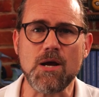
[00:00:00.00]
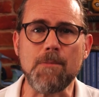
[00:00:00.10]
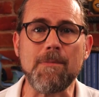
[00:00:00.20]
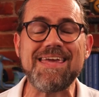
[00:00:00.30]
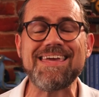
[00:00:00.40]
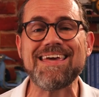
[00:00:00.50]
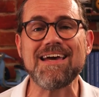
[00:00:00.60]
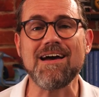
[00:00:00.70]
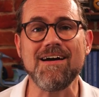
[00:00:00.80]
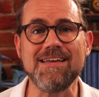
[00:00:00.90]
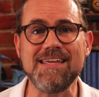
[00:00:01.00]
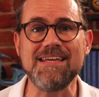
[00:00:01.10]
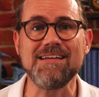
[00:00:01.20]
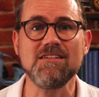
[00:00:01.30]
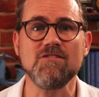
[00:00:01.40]
making it
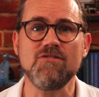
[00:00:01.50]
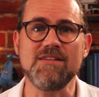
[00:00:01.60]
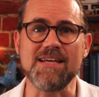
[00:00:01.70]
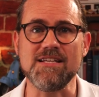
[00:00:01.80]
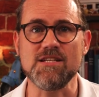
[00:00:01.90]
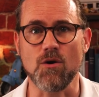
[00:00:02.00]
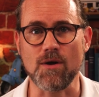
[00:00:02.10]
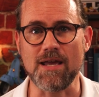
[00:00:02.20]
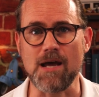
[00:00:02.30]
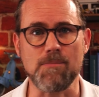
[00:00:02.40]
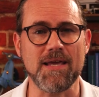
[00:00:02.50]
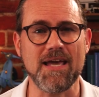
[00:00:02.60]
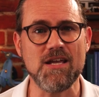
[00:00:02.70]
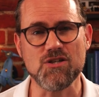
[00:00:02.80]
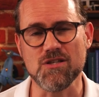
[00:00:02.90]
ideal for data logging
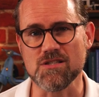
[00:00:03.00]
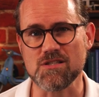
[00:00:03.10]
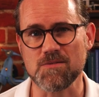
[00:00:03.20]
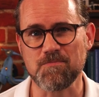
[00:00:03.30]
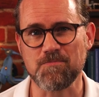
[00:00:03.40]
applications.